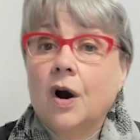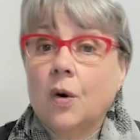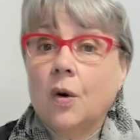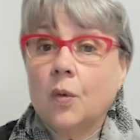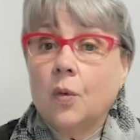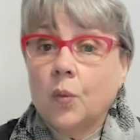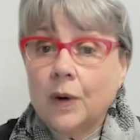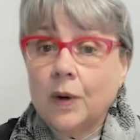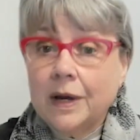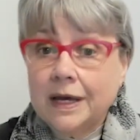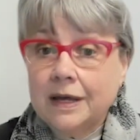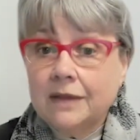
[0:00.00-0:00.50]

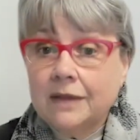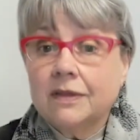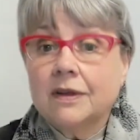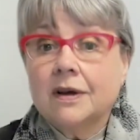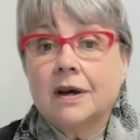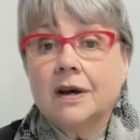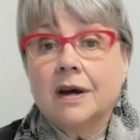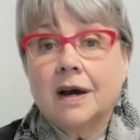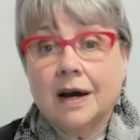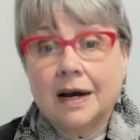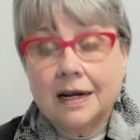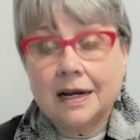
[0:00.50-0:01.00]
with
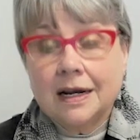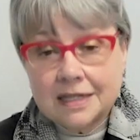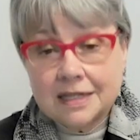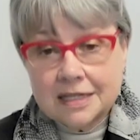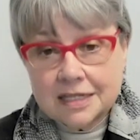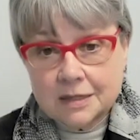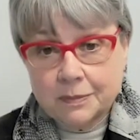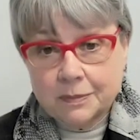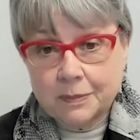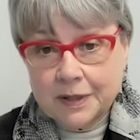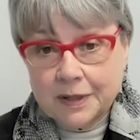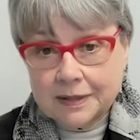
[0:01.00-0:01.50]
a
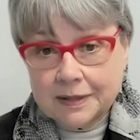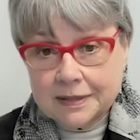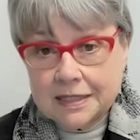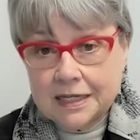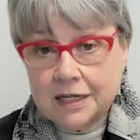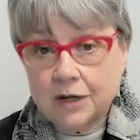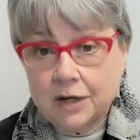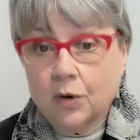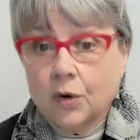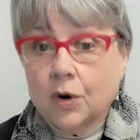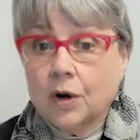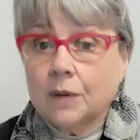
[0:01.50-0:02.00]

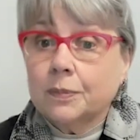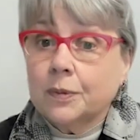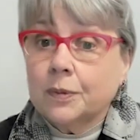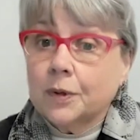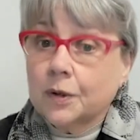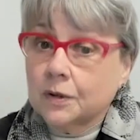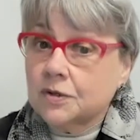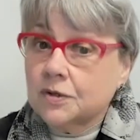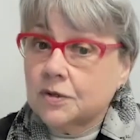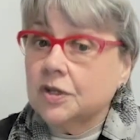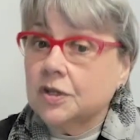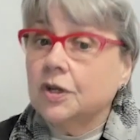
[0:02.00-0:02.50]
disability or a
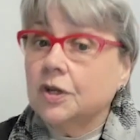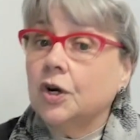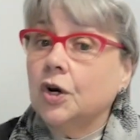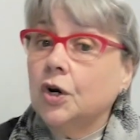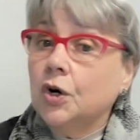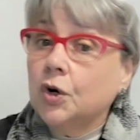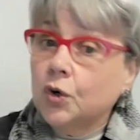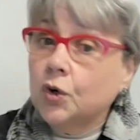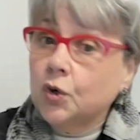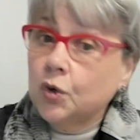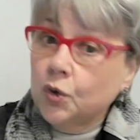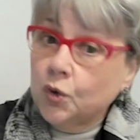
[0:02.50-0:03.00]
person
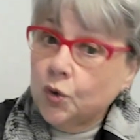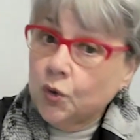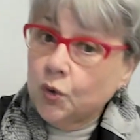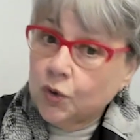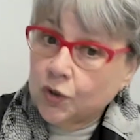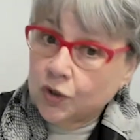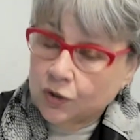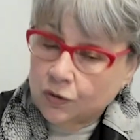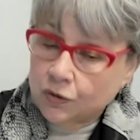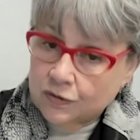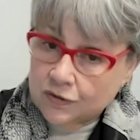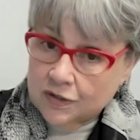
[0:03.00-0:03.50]
who
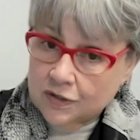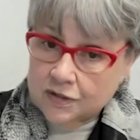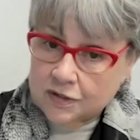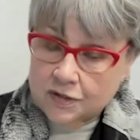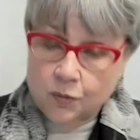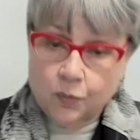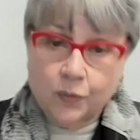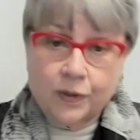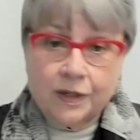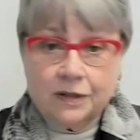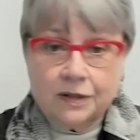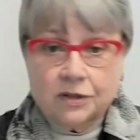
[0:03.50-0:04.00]
uses a
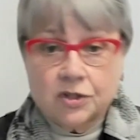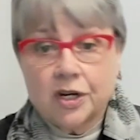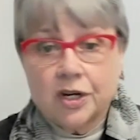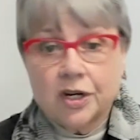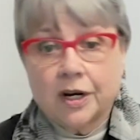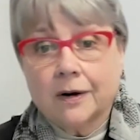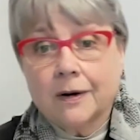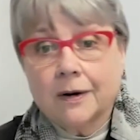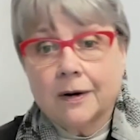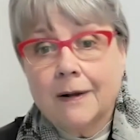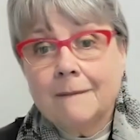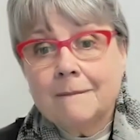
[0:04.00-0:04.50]

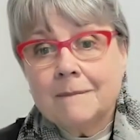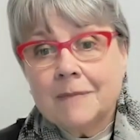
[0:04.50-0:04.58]
wheelchair.